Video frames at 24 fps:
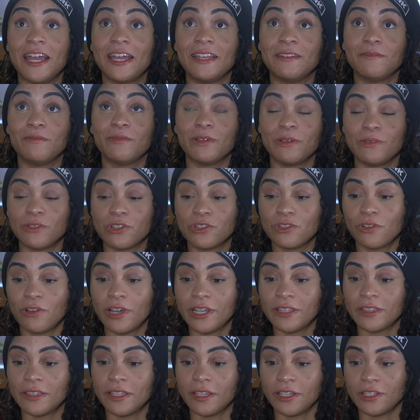then we would
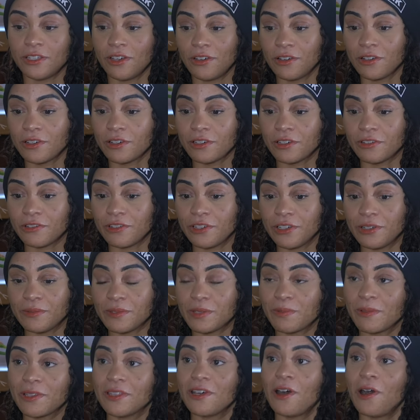join the younger
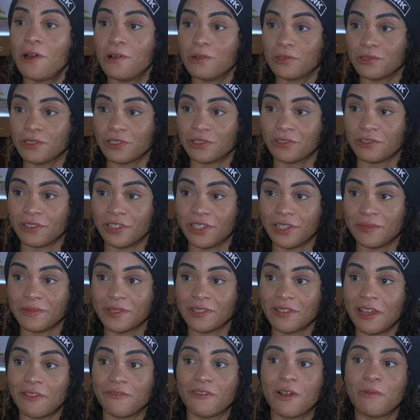groups with the older
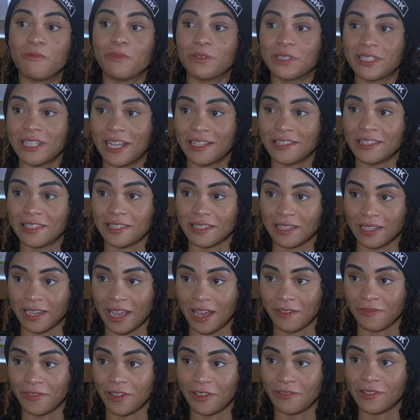groups. Everyone would dance
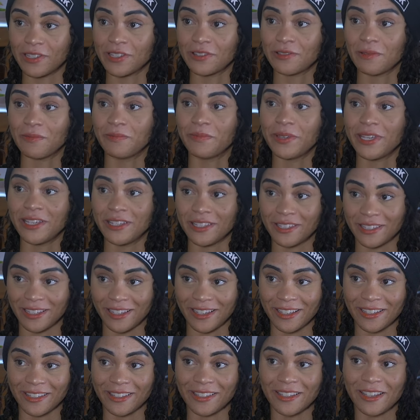together in some
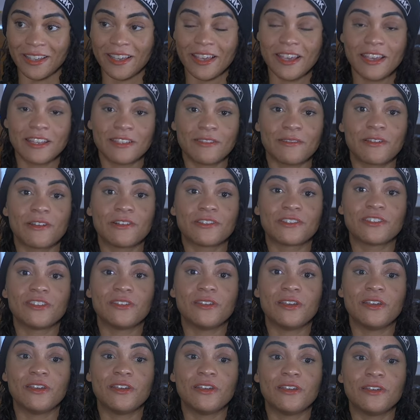pieces. So we got
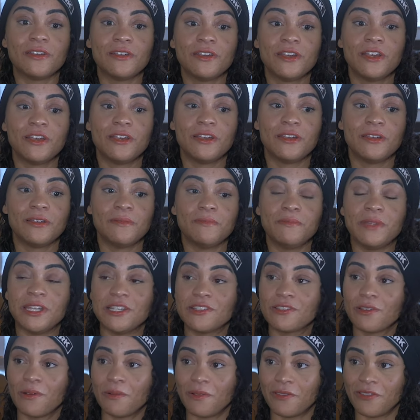to
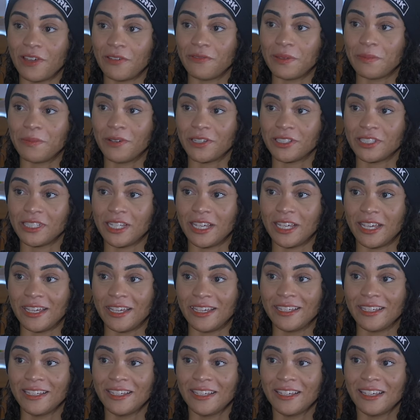meet up with
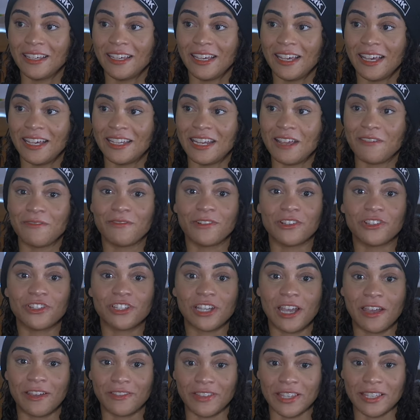everybody and everyone
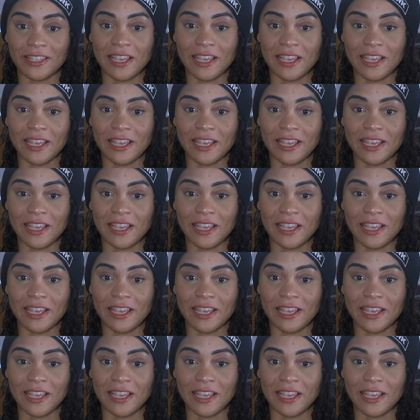sharing the